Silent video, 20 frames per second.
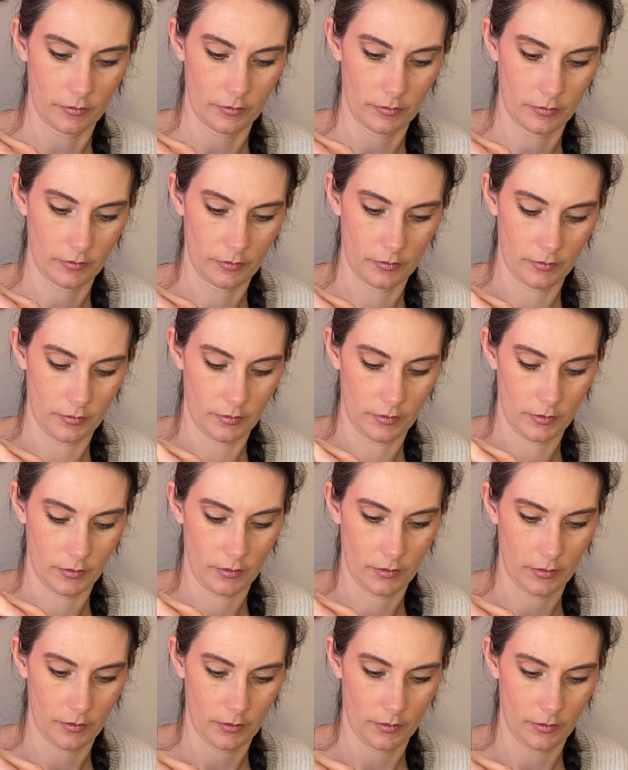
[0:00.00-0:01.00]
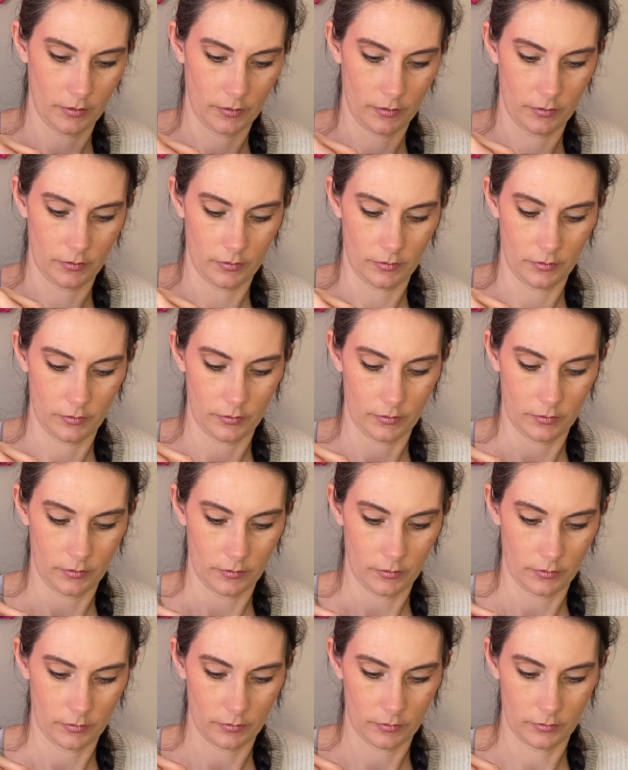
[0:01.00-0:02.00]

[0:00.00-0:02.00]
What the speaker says: No one is speaking in this clip.